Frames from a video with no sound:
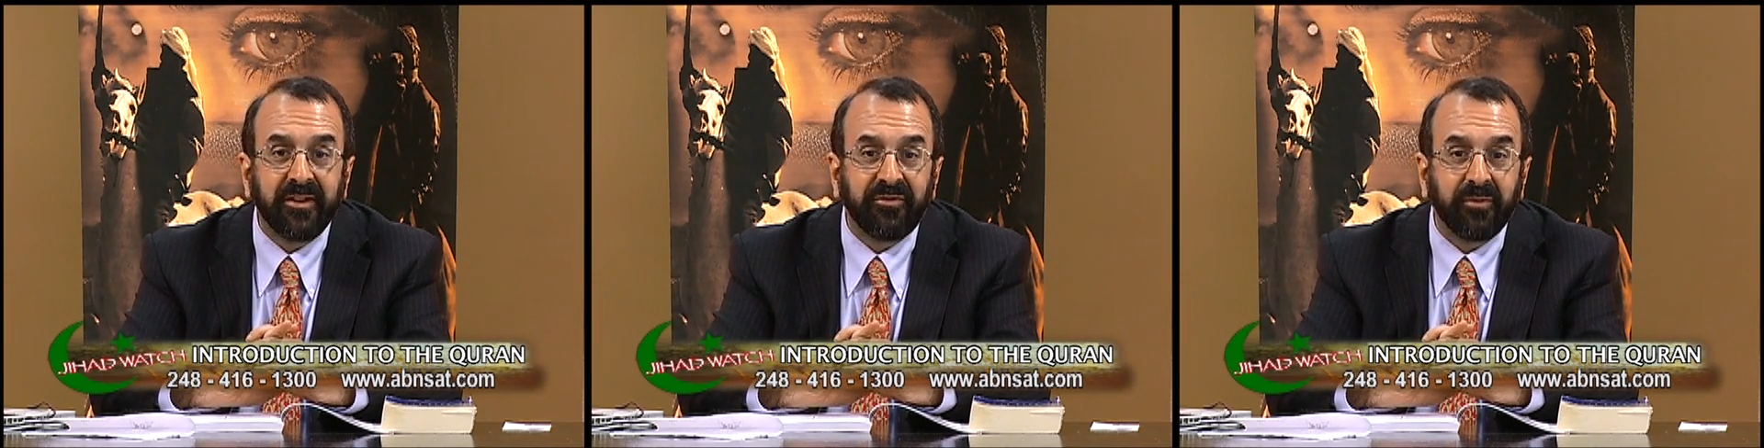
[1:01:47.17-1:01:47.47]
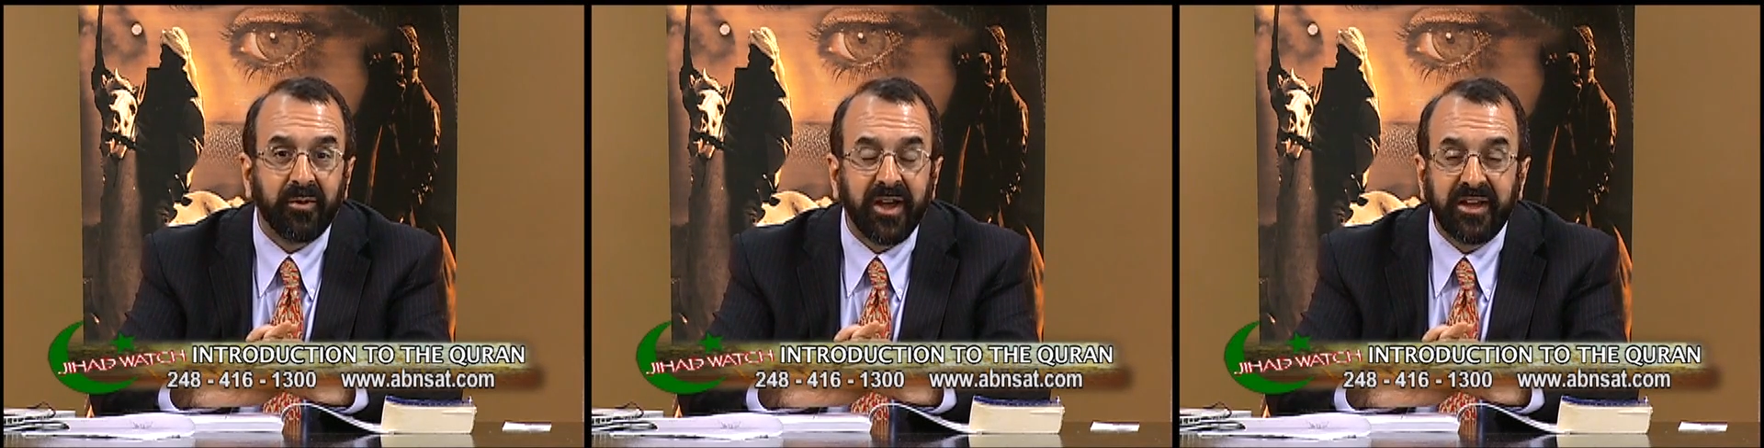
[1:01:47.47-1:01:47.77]

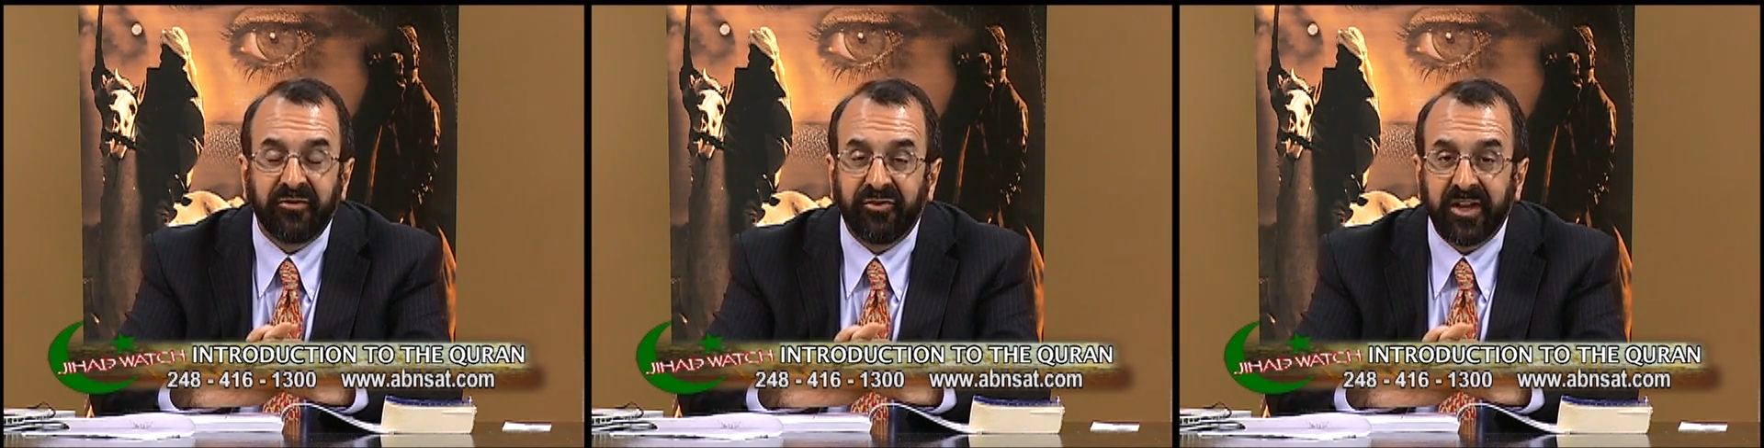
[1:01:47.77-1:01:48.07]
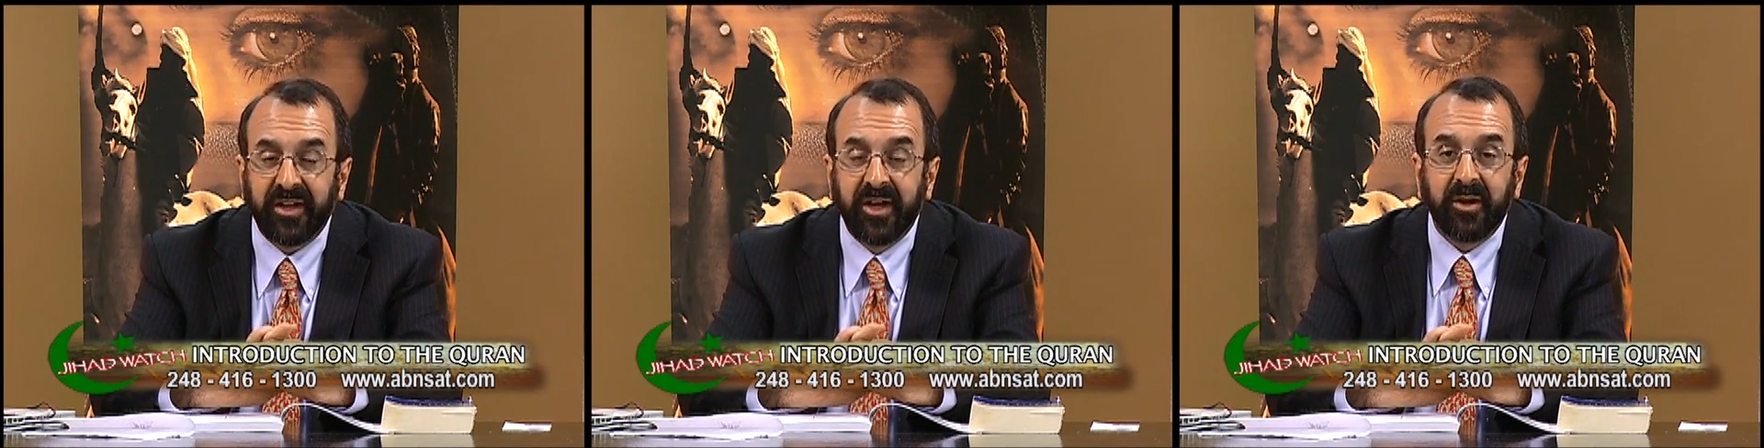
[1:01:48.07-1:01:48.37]
Raishi
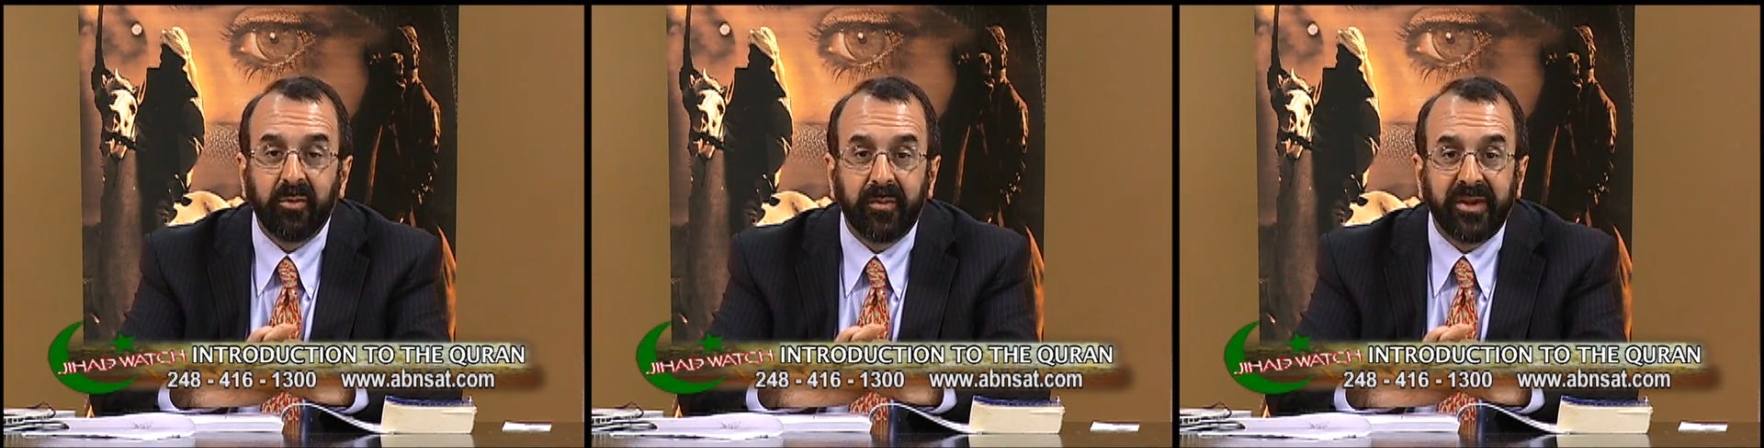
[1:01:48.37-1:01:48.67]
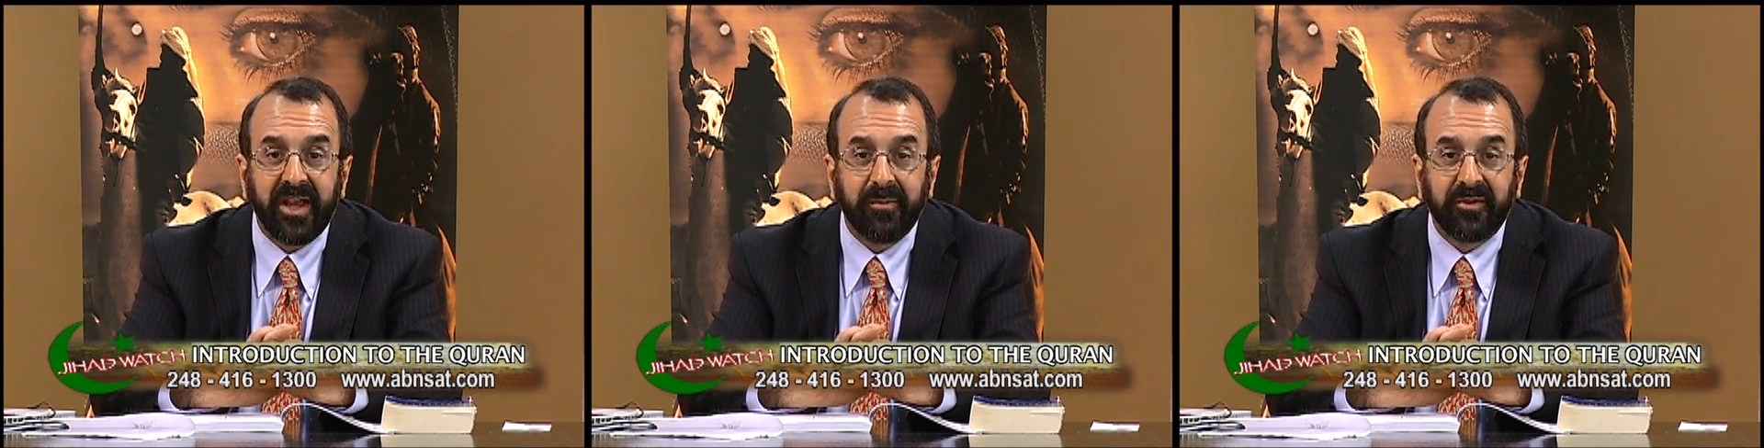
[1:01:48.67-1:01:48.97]
would be
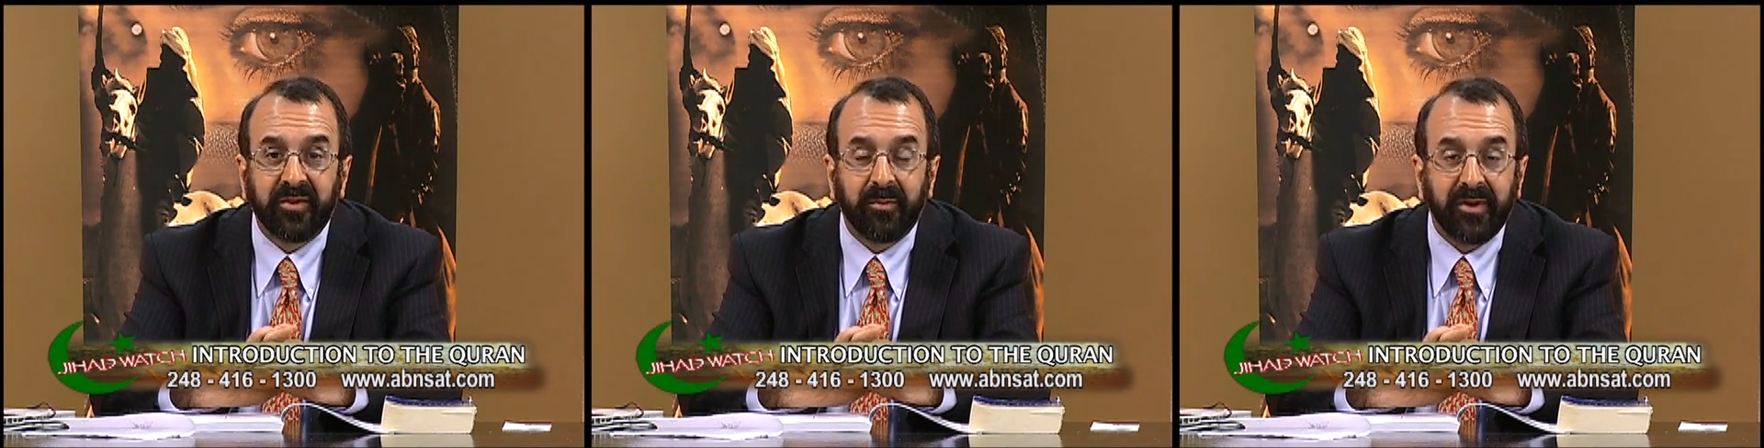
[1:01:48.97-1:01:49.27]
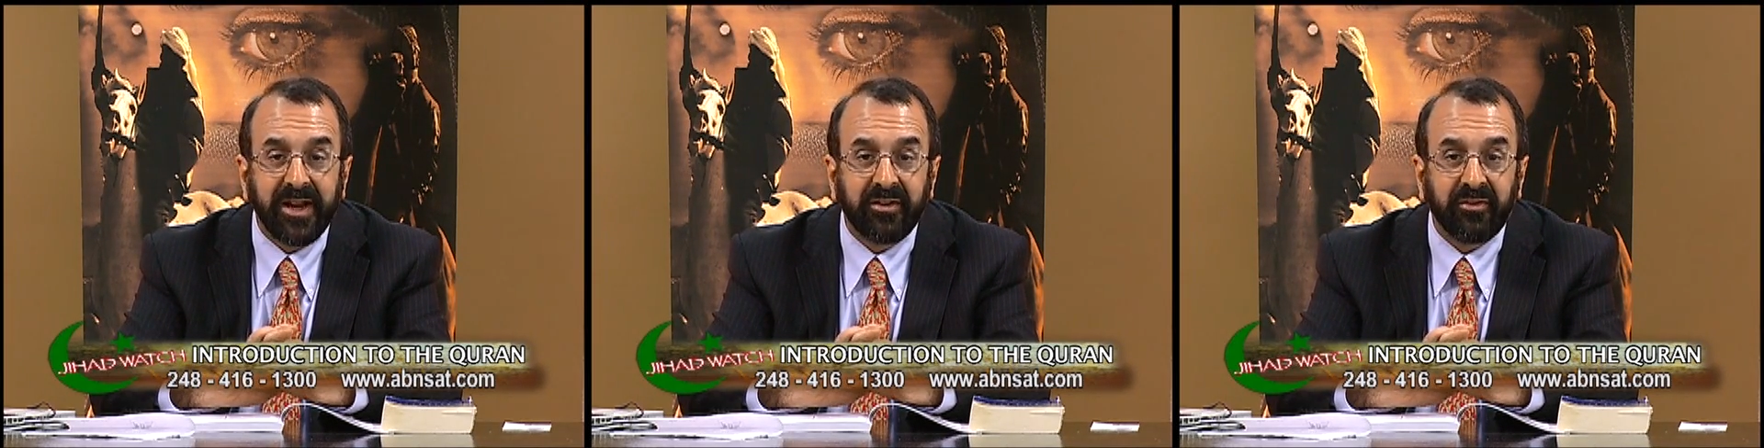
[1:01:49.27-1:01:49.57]
able to
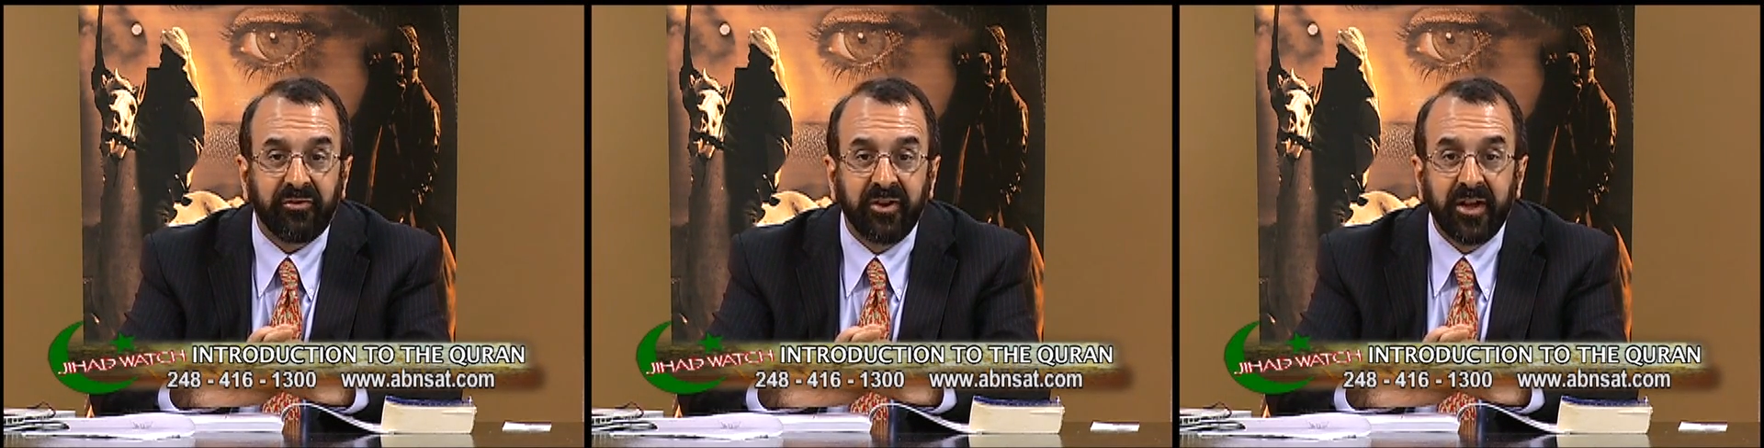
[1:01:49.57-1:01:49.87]
brandish